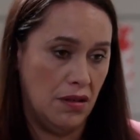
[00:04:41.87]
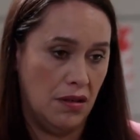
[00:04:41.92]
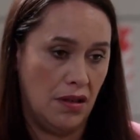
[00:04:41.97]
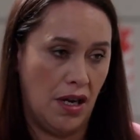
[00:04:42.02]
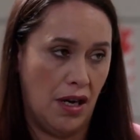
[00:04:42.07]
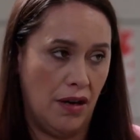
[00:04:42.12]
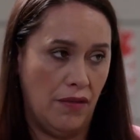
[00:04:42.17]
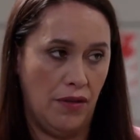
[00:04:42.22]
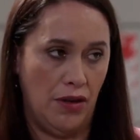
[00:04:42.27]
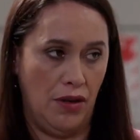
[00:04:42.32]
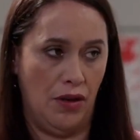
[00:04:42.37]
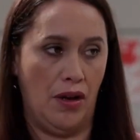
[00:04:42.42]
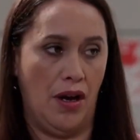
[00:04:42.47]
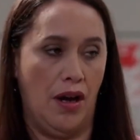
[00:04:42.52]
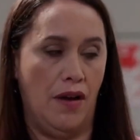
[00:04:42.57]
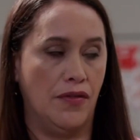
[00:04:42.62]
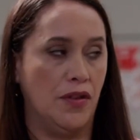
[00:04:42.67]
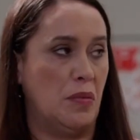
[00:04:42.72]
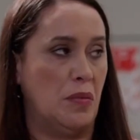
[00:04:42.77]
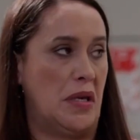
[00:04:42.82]
Can't even look
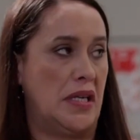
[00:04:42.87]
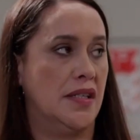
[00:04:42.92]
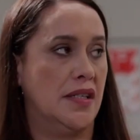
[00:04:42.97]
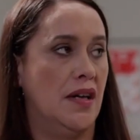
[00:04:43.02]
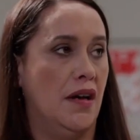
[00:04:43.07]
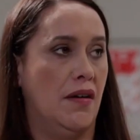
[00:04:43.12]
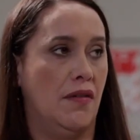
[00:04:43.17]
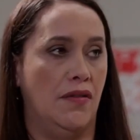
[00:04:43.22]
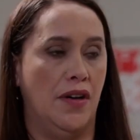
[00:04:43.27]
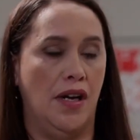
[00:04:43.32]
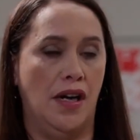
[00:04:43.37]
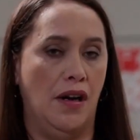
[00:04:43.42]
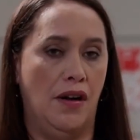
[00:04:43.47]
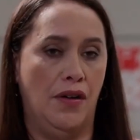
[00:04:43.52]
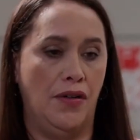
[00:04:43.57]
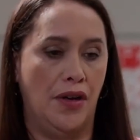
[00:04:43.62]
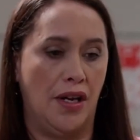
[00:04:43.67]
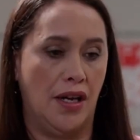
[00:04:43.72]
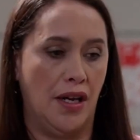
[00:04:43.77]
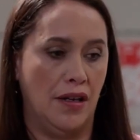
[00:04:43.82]
after myself, let
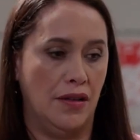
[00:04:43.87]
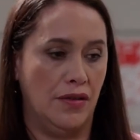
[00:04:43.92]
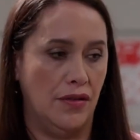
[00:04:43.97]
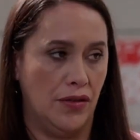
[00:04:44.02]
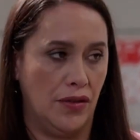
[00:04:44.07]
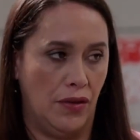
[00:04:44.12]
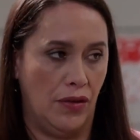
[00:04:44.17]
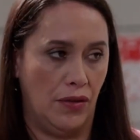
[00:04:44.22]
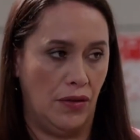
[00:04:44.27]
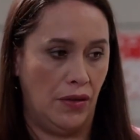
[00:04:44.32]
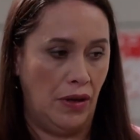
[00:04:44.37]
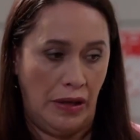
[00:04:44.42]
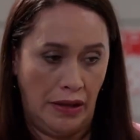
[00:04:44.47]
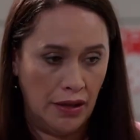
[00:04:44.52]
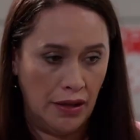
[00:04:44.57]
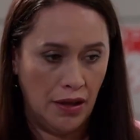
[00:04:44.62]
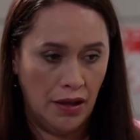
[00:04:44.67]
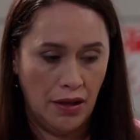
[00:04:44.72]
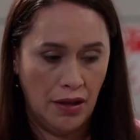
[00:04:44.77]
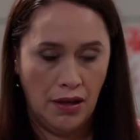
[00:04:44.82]
alone a kid, so...
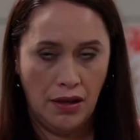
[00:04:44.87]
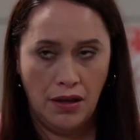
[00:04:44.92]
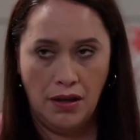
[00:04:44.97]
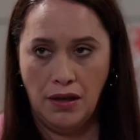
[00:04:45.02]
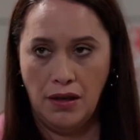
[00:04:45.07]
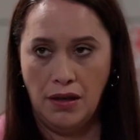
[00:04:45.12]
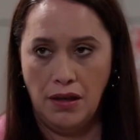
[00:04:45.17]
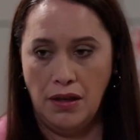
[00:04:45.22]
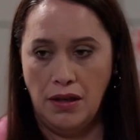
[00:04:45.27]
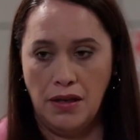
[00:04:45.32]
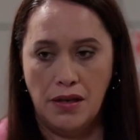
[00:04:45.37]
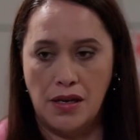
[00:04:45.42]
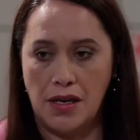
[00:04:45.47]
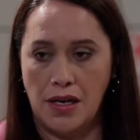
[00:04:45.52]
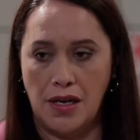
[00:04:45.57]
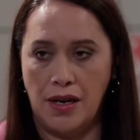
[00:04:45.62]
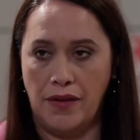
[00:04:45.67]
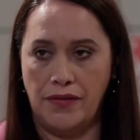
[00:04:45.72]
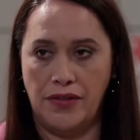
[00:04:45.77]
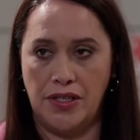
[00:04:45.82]
You're
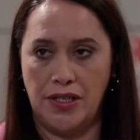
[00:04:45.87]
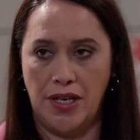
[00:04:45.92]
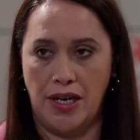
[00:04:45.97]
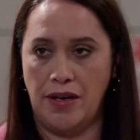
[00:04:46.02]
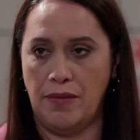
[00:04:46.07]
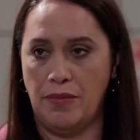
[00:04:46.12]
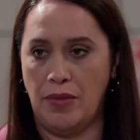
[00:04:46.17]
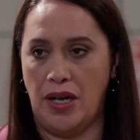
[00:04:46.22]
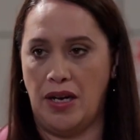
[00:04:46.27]
going to have to take him,